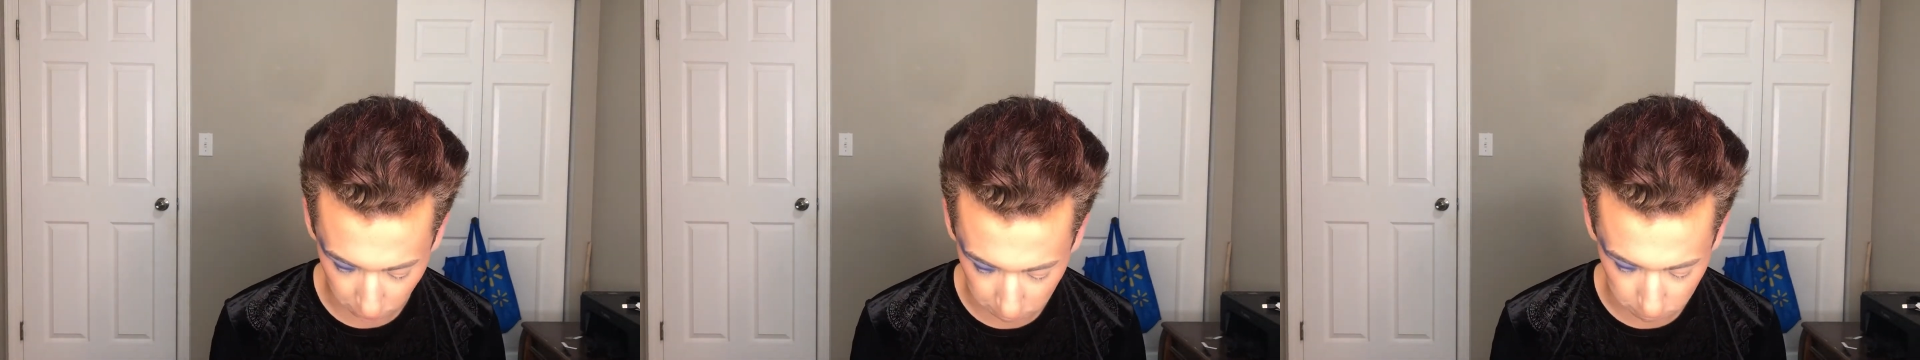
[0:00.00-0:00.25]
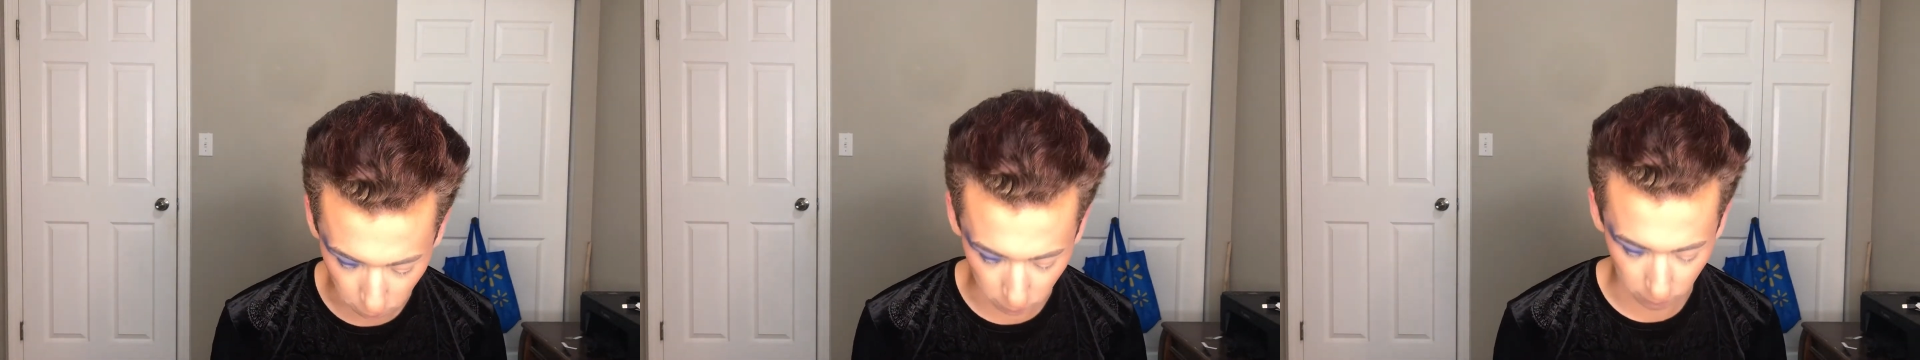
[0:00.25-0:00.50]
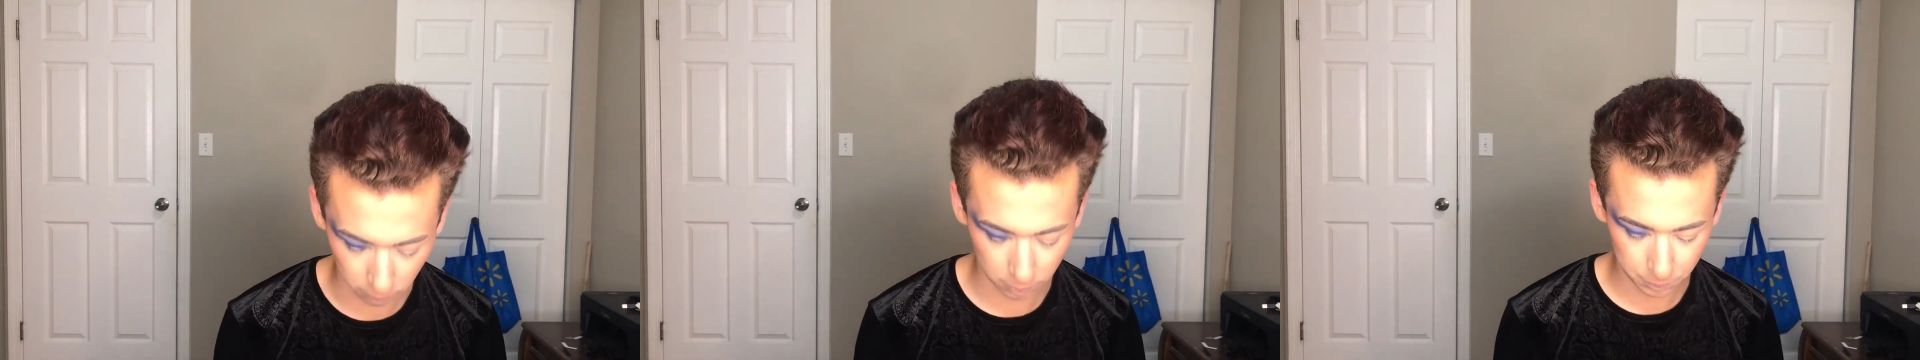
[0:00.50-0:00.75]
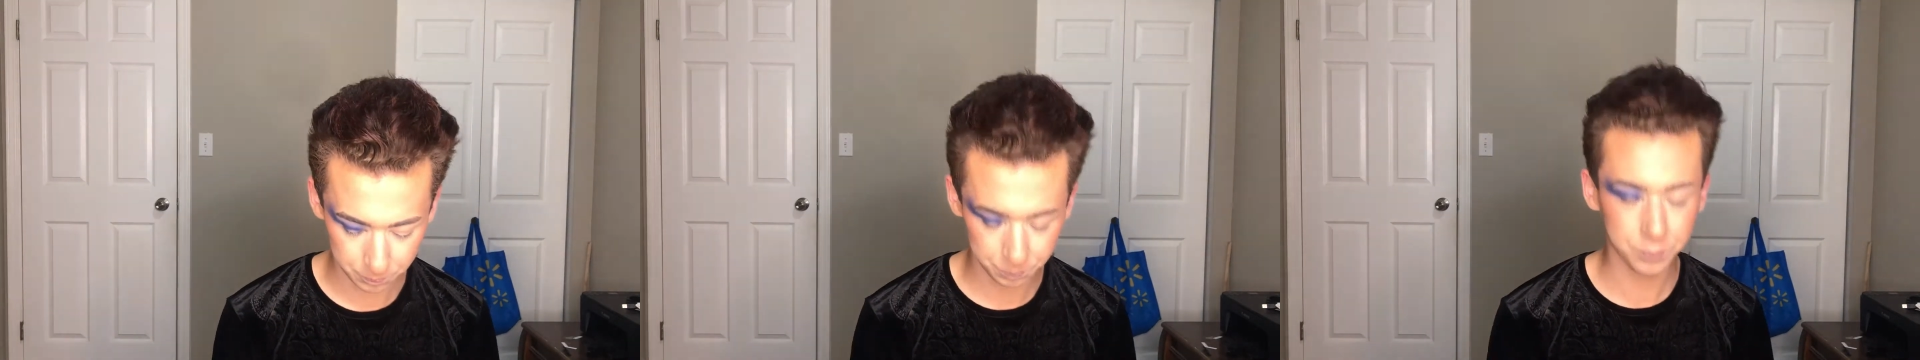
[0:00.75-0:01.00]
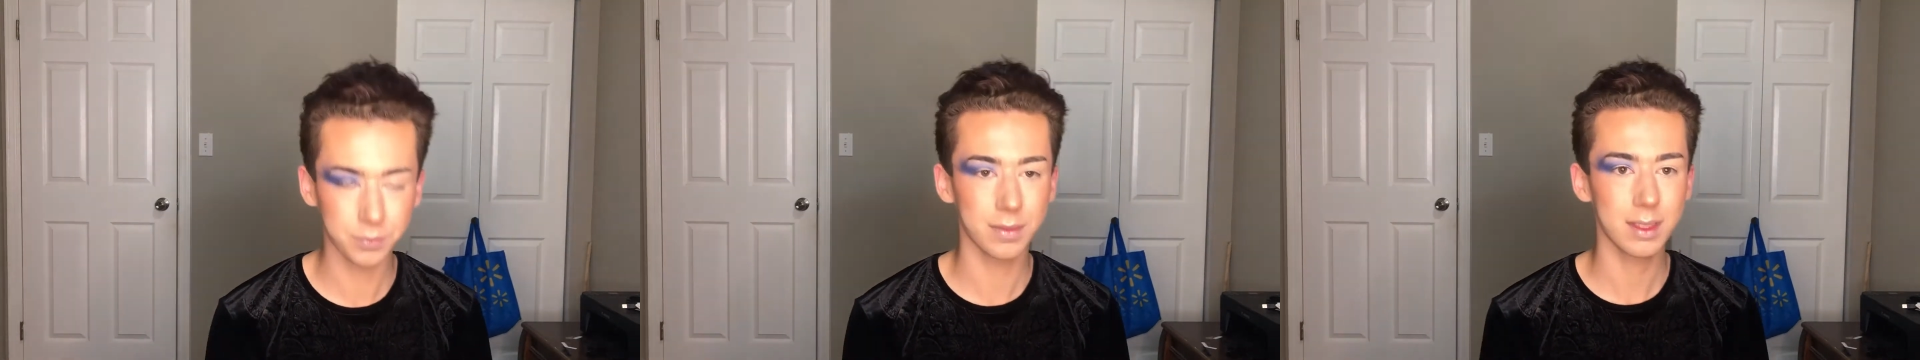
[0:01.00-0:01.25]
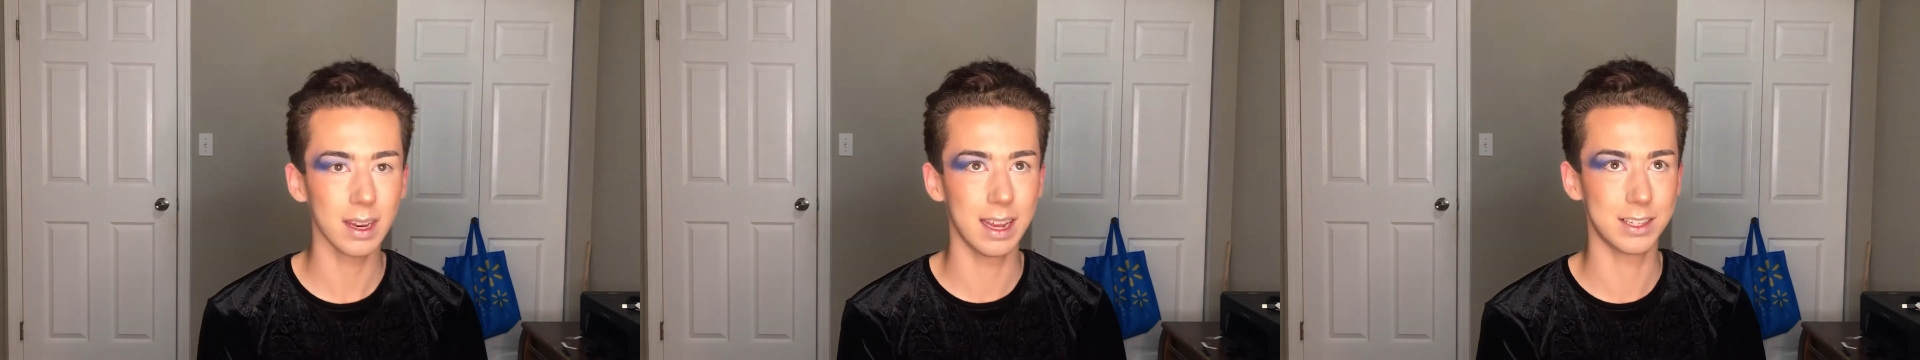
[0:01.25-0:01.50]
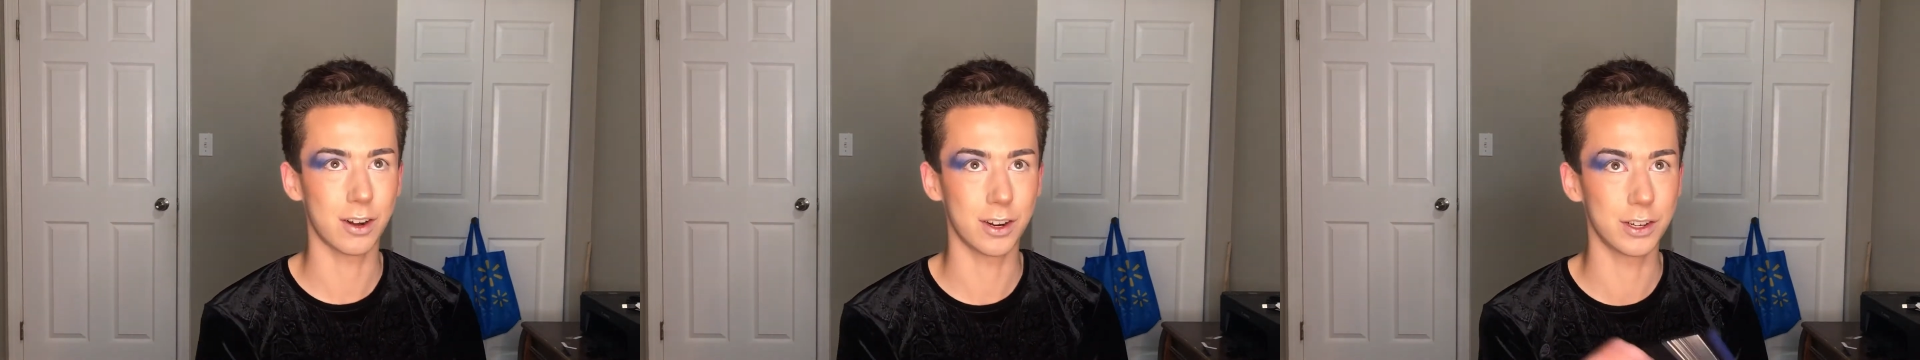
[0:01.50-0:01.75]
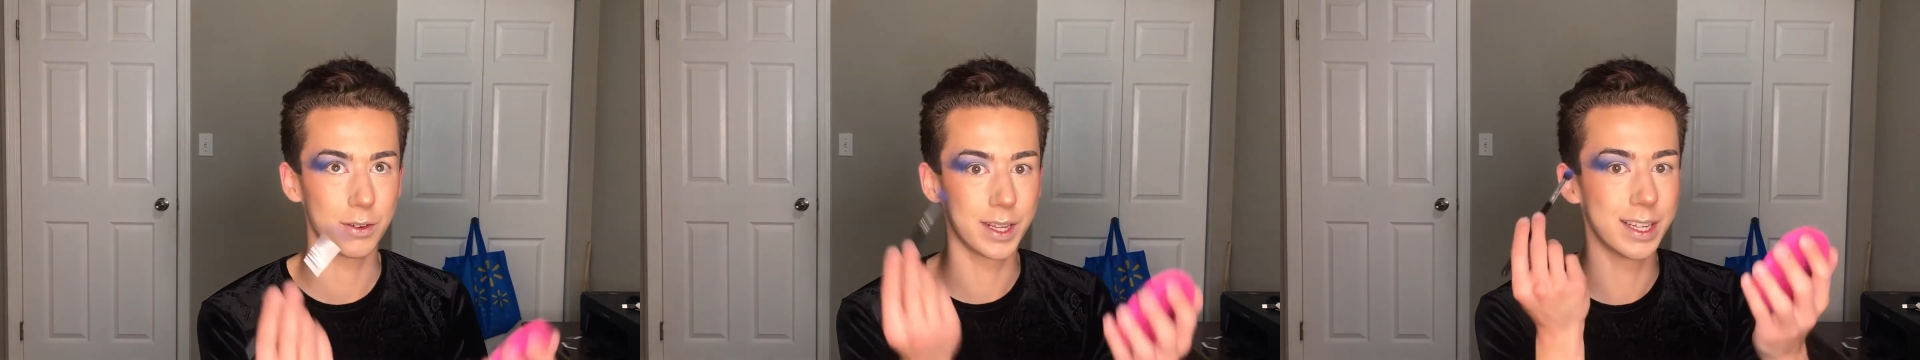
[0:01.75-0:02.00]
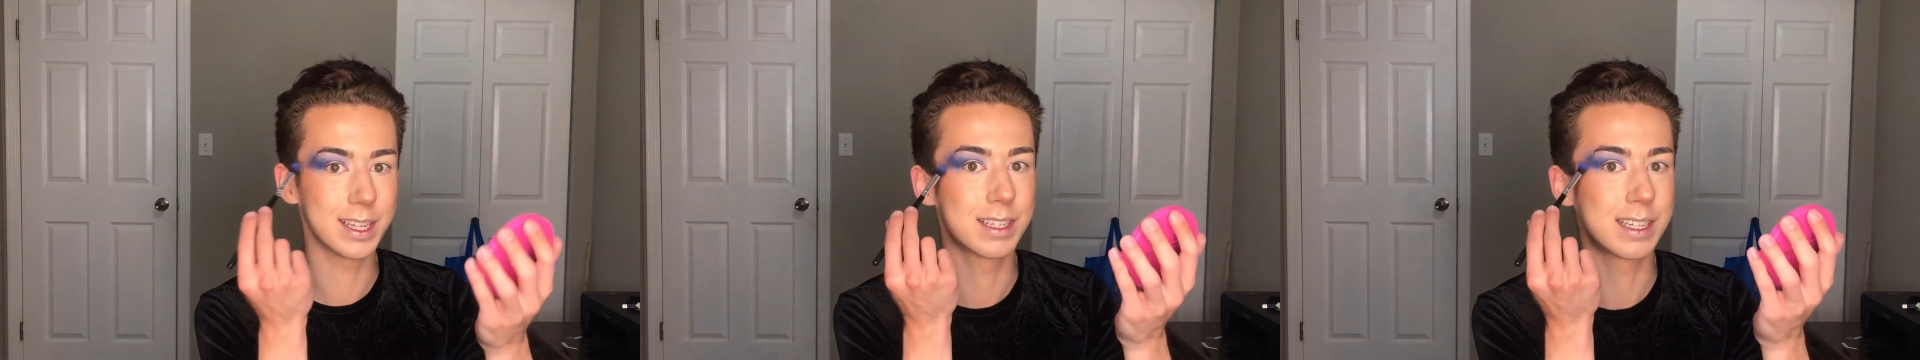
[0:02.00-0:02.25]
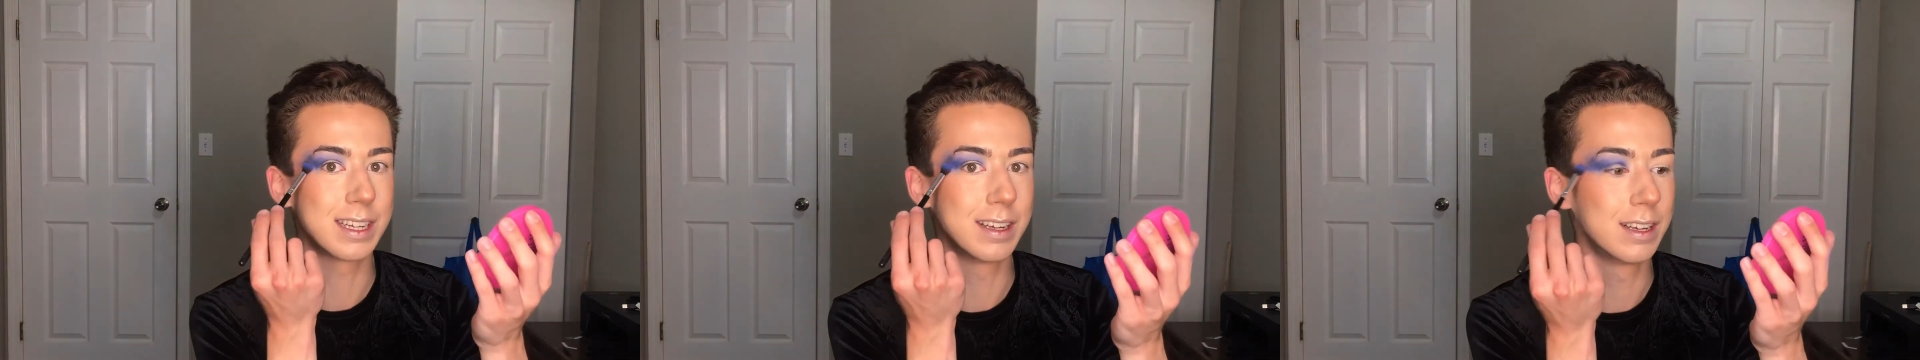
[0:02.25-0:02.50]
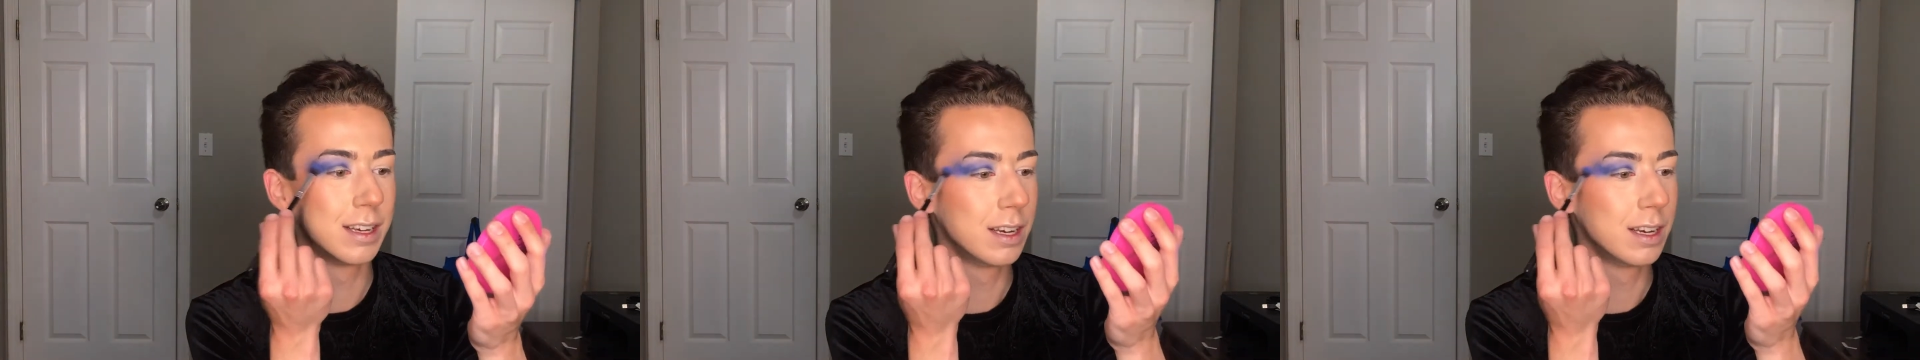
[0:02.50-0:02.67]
before I started doing this